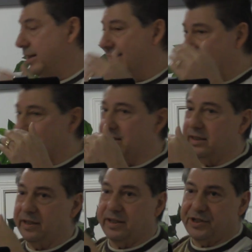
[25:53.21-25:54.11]

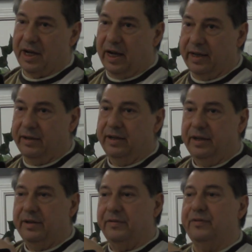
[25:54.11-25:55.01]
lessen the desire
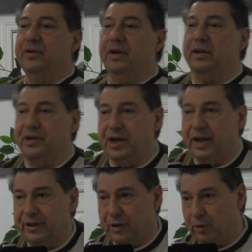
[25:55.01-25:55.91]
for another
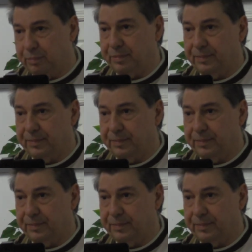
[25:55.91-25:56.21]
shot of dope